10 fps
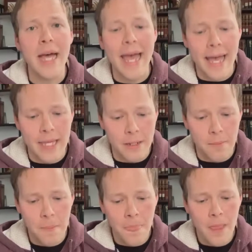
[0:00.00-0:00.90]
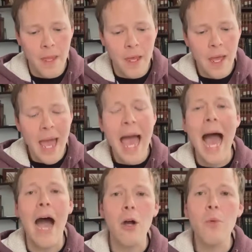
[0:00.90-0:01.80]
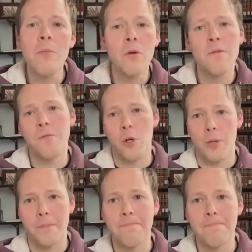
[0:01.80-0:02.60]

ahead. How do we move forward?